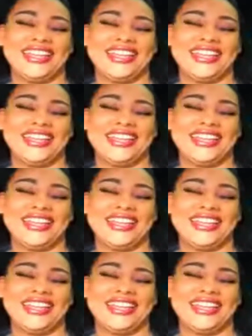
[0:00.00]

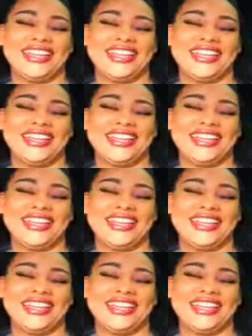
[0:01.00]

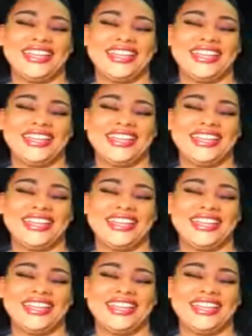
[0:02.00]
(silent)